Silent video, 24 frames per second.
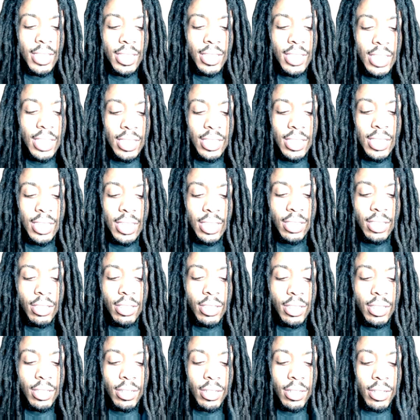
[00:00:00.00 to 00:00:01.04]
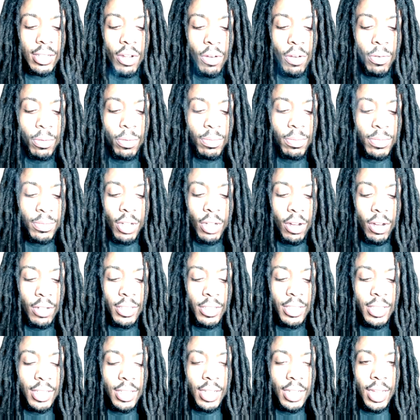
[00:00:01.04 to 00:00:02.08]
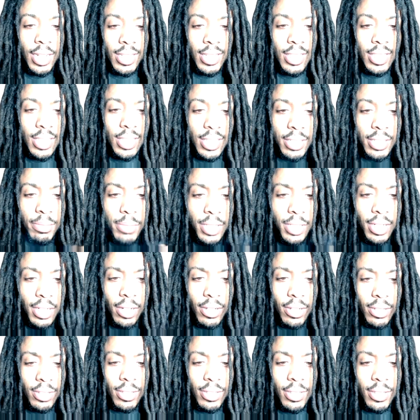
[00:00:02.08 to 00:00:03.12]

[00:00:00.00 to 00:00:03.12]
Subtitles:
Is this gonna tarnish the legacy of the Migos?